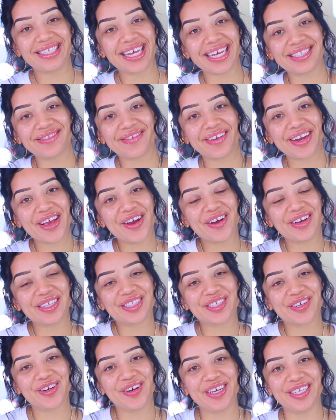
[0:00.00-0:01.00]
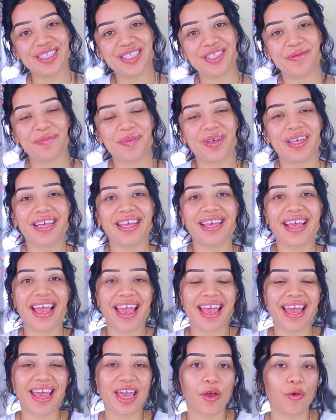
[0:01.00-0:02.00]
Today's video is going to be
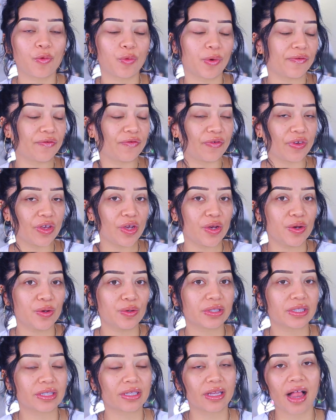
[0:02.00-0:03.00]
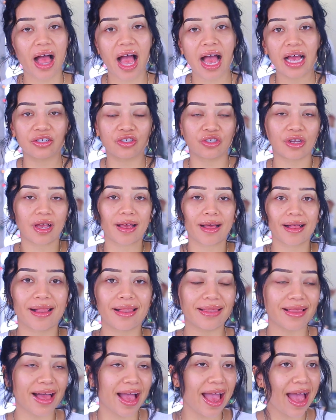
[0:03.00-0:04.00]
a review slash
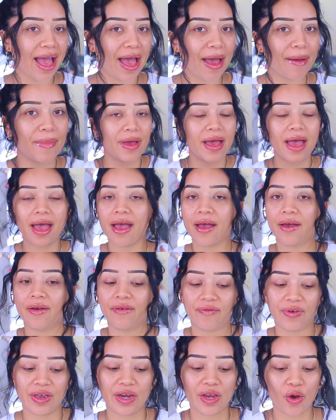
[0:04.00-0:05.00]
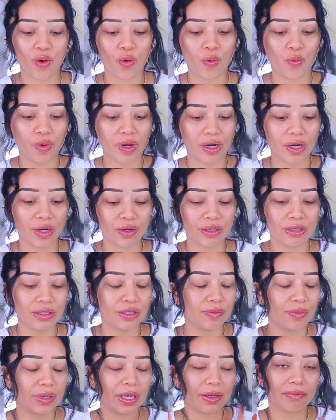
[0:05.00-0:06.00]
glam video. We are going
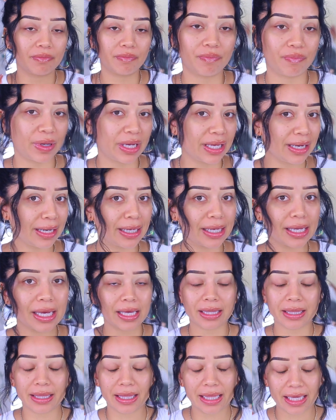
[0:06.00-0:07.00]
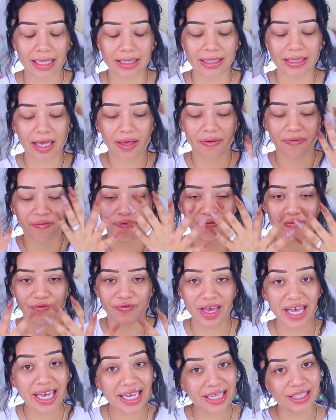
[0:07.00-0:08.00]
to be beating this
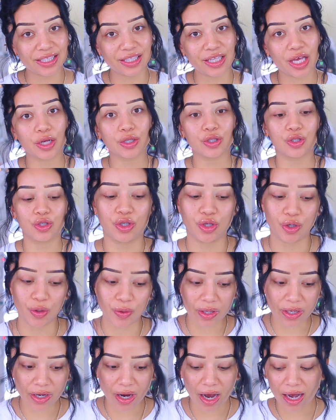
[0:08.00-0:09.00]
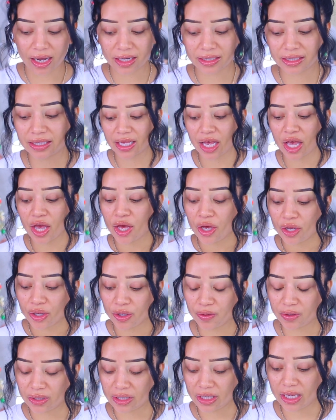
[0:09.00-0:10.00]
face to the gods
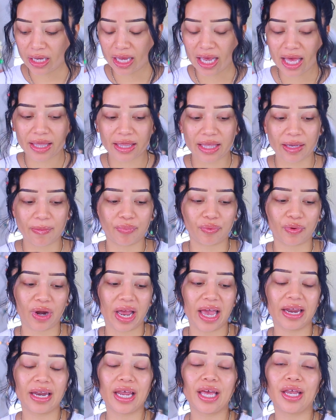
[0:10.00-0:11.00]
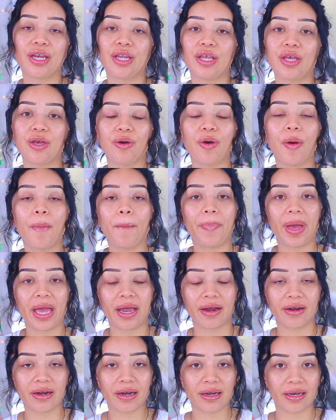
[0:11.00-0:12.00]
using the brand new
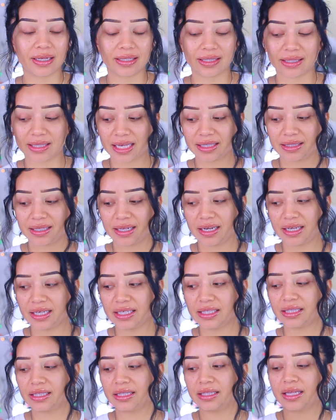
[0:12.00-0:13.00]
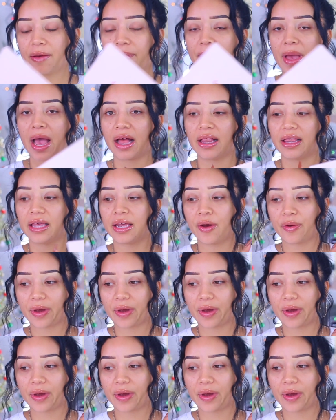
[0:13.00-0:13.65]
Bare Necessities palette.